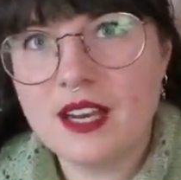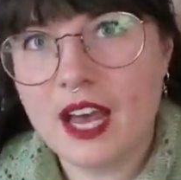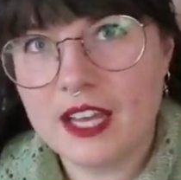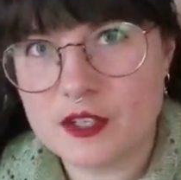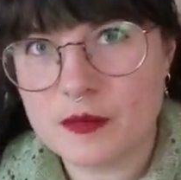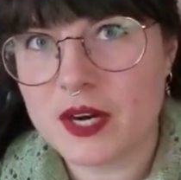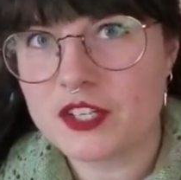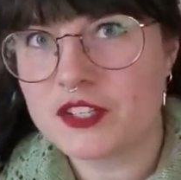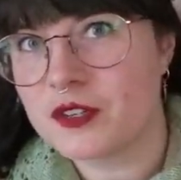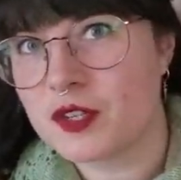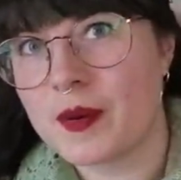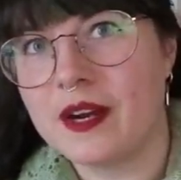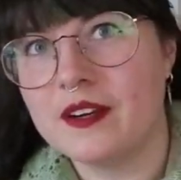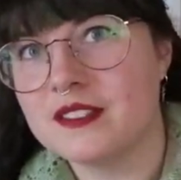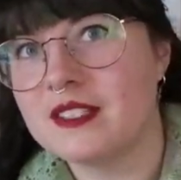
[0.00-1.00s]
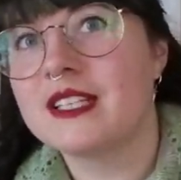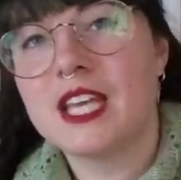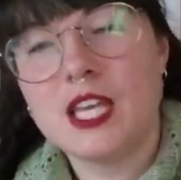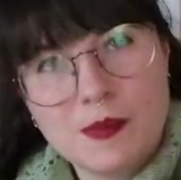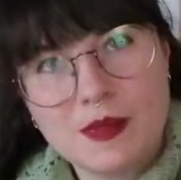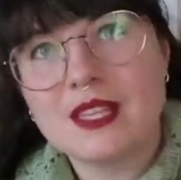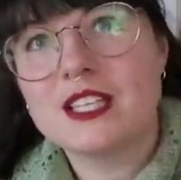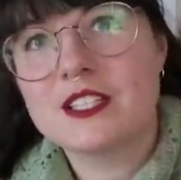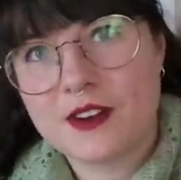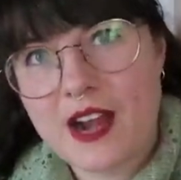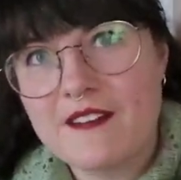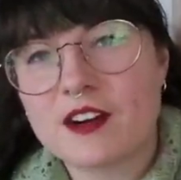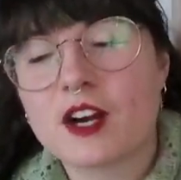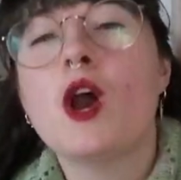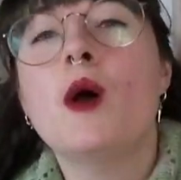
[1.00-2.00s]
not to pressure their parents into keeping these
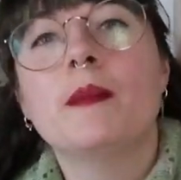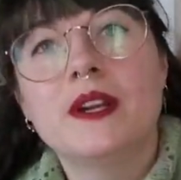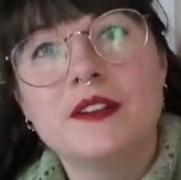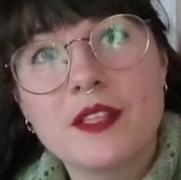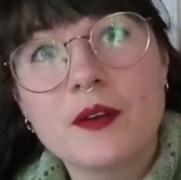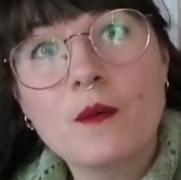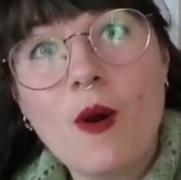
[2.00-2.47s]
forever, but if they